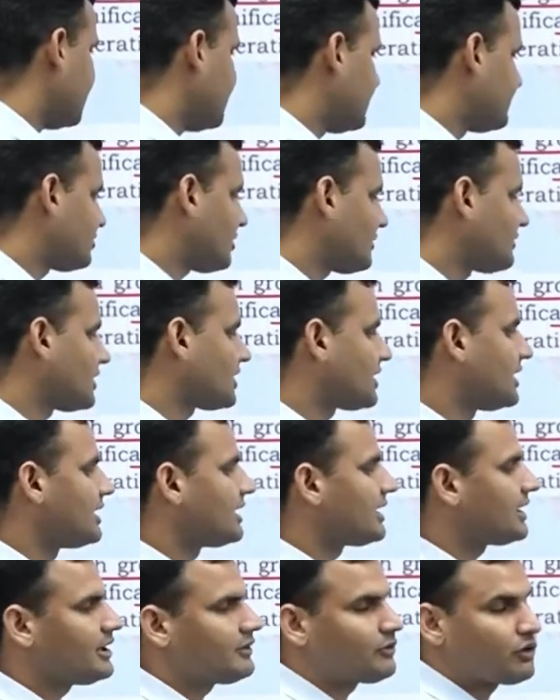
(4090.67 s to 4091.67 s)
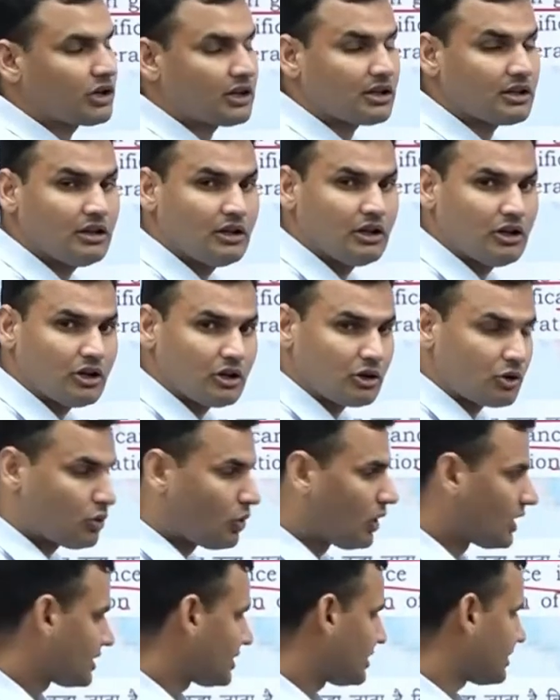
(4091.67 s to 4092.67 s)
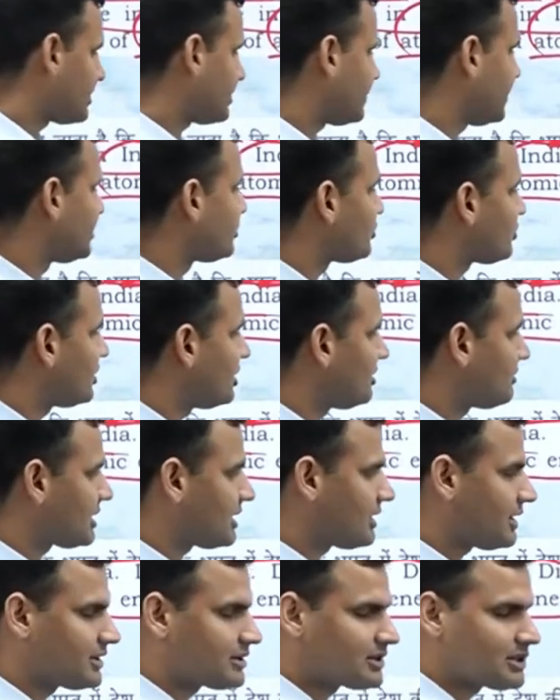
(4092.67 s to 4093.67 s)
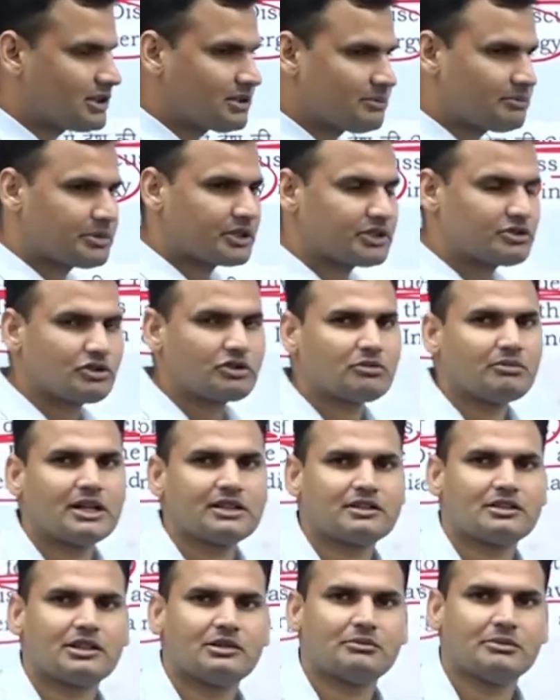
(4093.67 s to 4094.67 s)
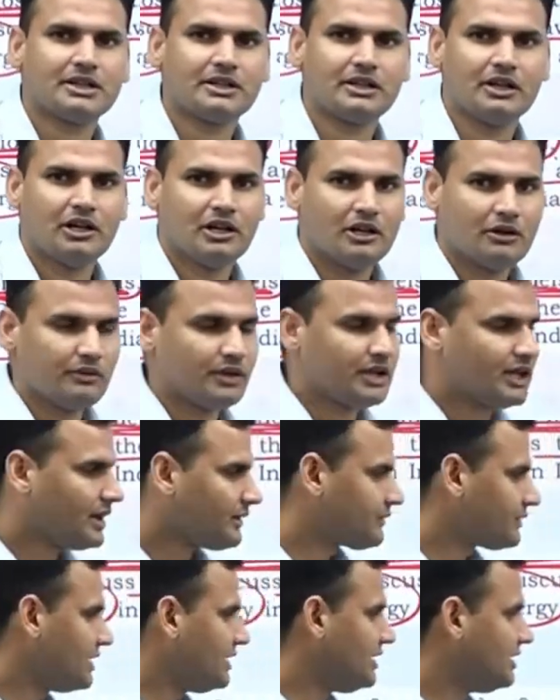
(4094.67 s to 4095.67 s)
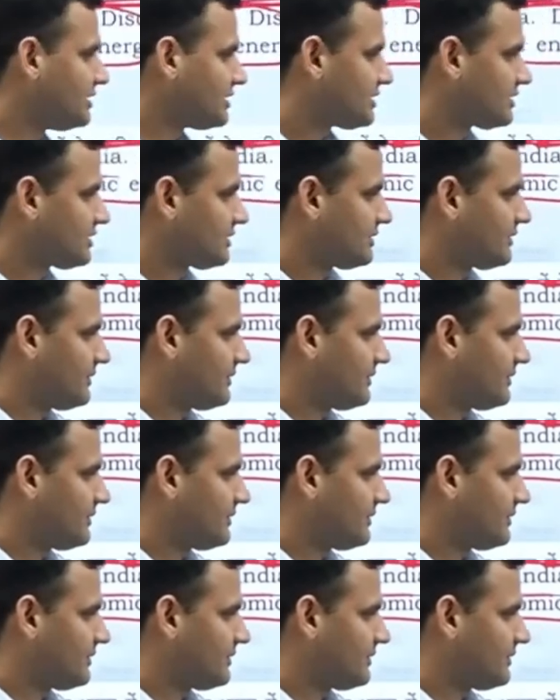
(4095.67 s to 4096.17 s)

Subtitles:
the needs of the country for a quarter century. Matlab itna prachur matra mein we have these.